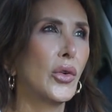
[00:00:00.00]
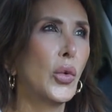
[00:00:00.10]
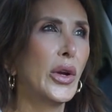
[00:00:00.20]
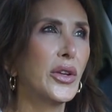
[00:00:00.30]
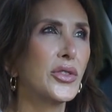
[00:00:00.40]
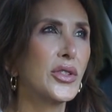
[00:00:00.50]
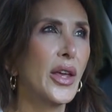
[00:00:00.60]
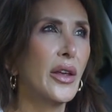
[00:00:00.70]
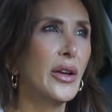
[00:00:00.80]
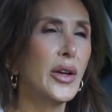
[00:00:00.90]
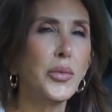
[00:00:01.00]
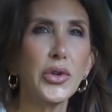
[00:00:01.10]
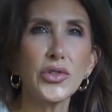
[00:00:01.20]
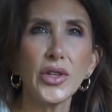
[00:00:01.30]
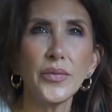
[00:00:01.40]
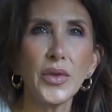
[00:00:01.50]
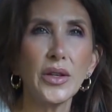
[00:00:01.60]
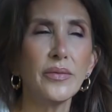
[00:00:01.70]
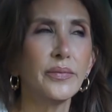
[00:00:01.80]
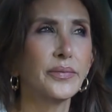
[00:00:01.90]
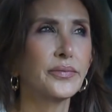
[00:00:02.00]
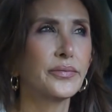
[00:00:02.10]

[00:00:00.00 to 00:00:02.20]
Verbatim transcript: Quick Setup or something.